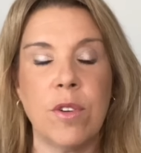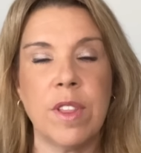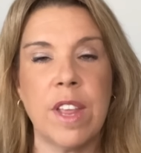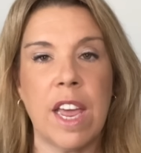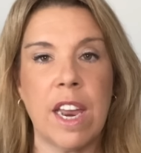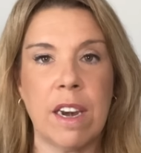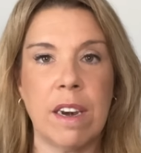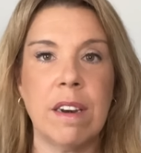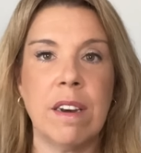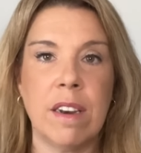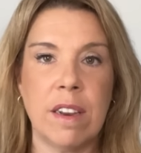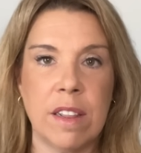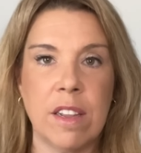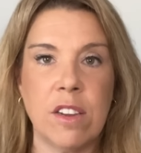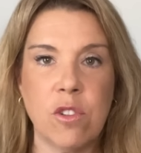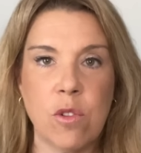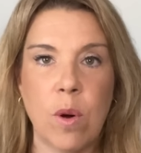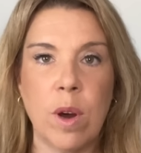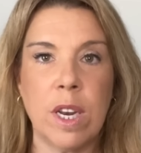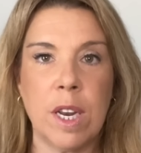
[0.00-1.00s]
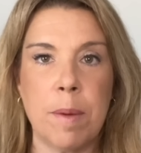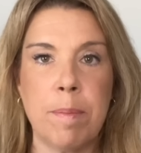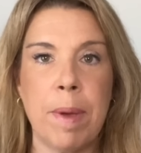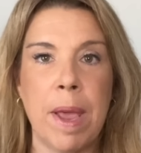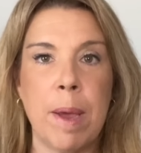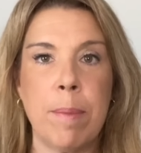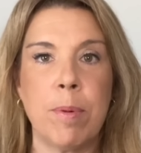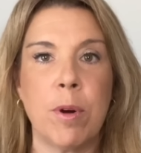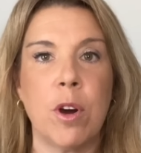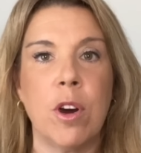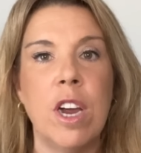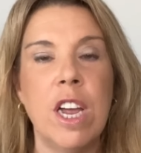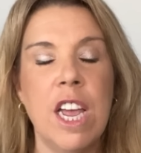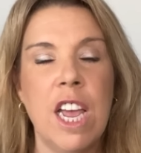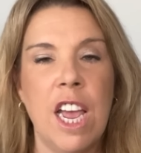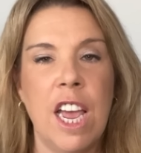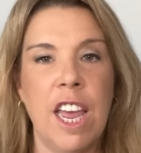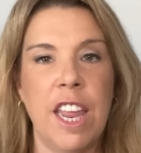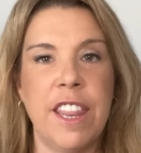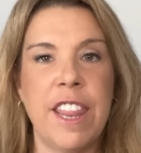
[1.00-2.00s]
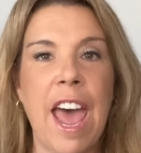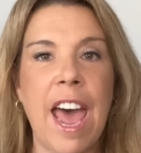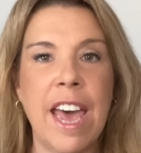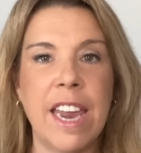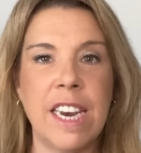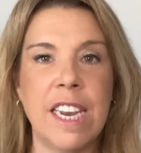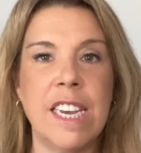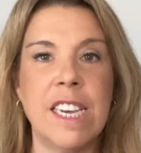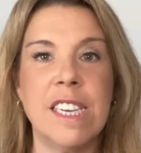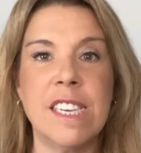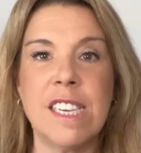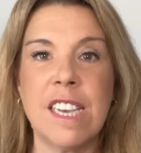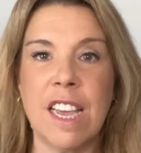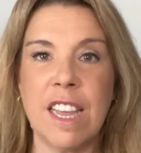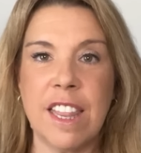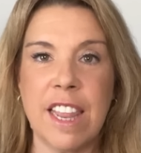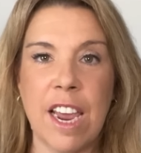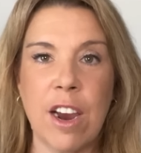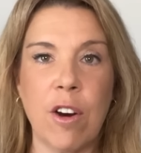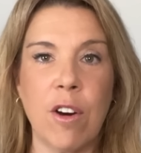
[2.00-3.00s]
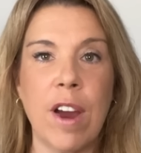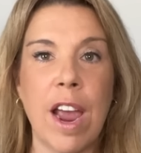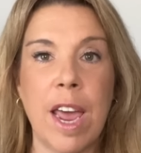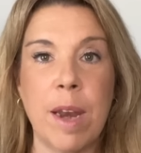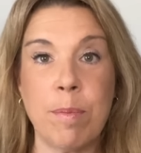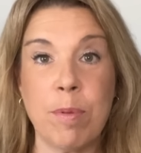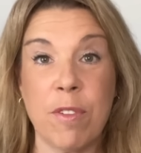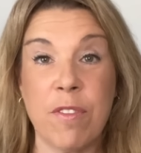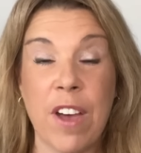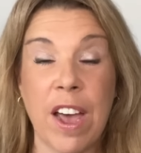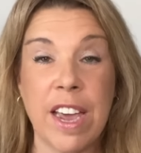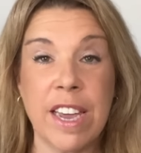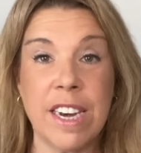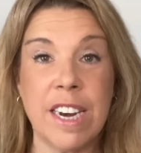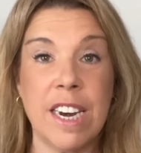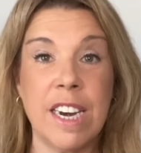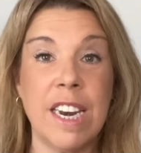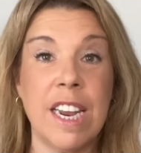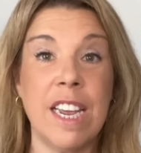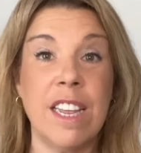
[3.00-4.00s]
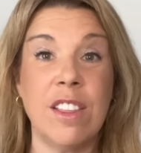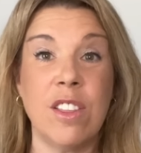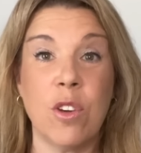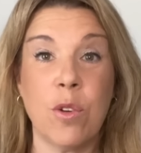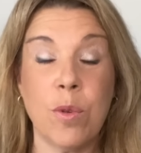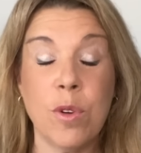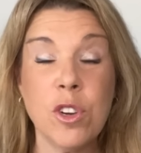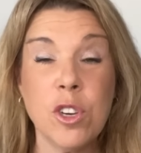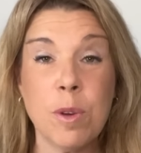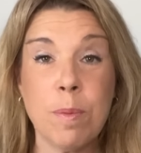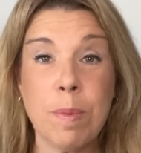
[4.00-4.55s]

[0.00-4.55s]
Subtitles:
than the toilet paper that is there and provided in the cruise ship